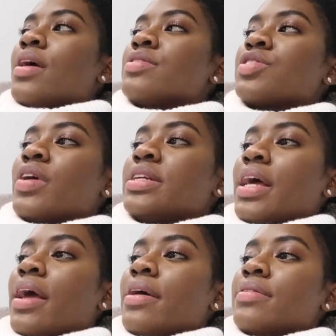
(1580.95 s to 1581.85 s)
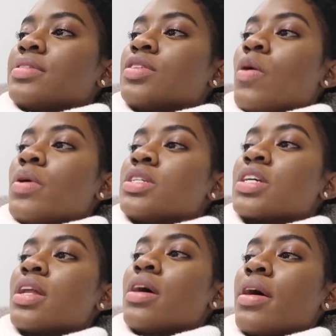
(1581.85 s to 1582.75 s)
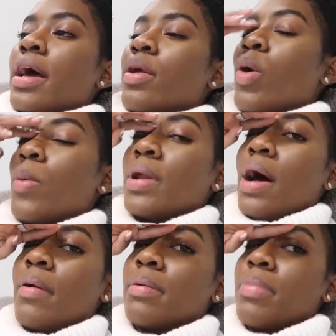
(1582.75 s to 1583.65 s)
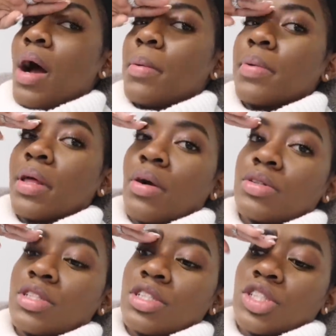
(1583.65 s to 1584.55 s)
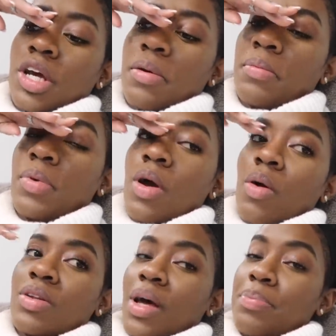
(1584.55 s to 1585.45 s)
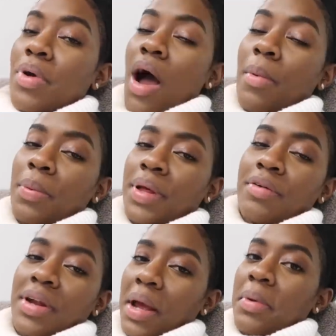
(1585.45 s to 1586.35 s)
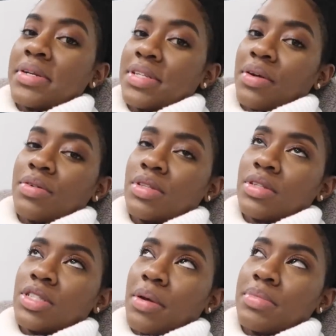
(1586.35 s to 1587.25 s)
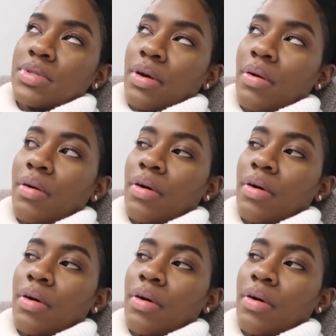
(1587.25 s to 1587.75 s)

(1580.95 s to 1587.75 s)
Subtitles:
It was a great day, so we're just gonna head home now and probably go to the gym. Well, not probably. Renee wants to go to the gym, so